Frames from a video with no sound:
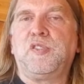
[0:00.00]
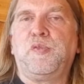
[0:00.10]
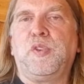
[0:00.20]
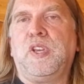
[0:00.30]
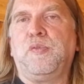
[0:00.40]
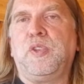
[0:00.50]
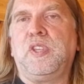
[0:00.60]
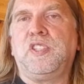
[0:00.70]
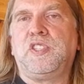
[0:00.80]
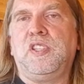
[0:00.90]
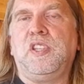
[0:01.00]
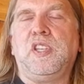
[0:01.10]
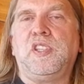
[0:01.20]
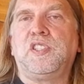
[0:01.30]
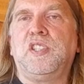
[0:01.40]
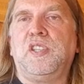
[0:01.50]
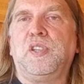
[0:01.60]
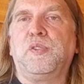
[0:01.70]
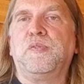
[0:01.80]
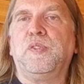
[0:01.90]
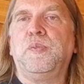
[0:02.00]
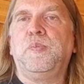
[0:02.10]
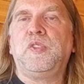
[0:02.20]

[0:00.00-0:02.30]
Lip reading: for every ascending and descending interval.